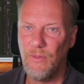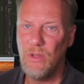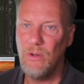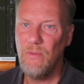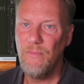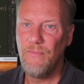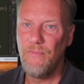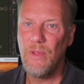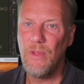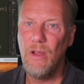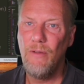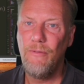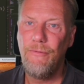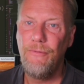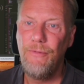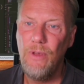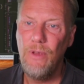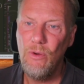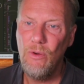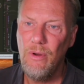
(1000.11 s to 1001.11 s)
So a
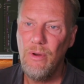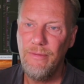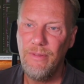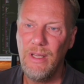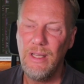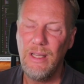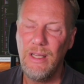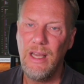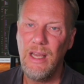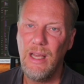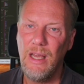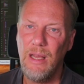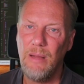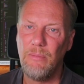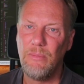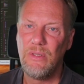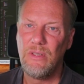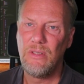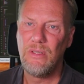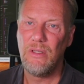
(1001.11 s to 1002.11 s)
few of the
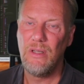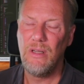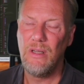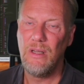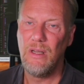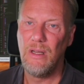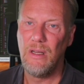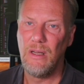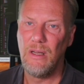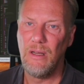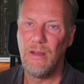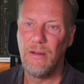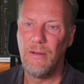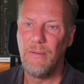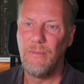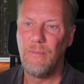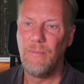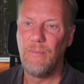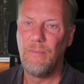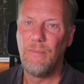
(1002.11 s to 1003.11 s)
games,
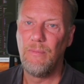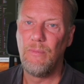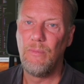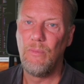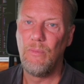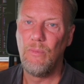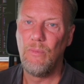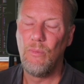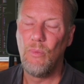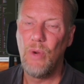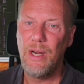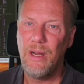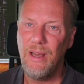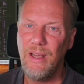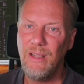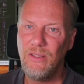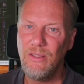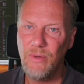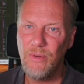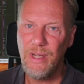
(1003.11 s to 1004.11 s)
when I
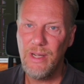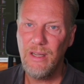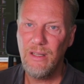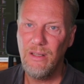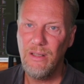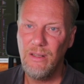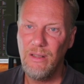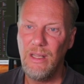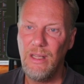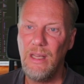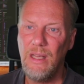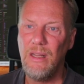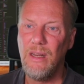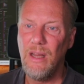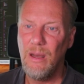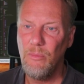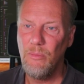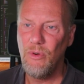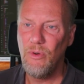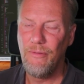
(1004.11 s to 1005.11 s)
extract the
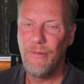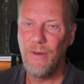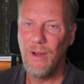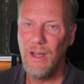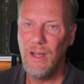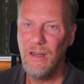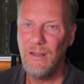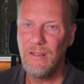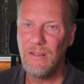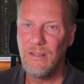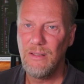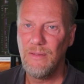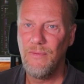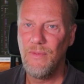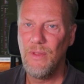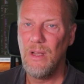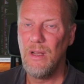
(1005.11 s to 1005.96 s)
number of files,